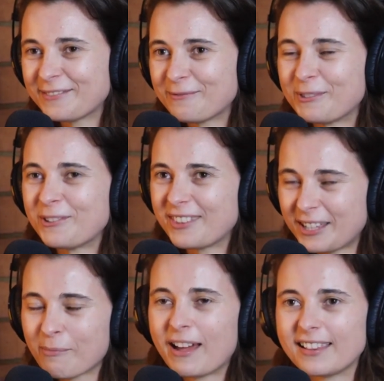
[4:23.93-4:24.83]
when you think
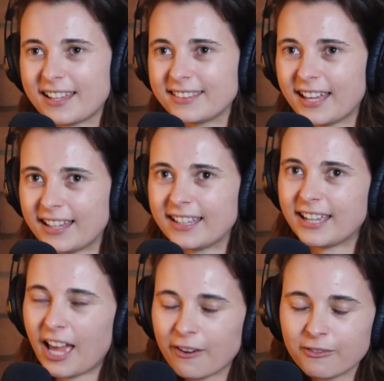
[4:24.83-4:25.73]
about it like that, like
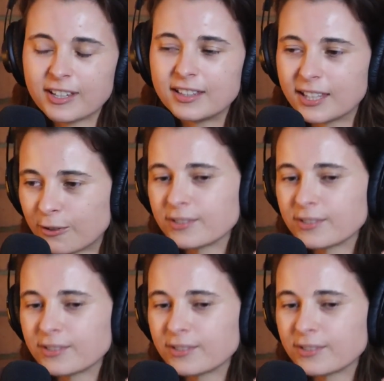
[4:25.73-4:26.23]
every little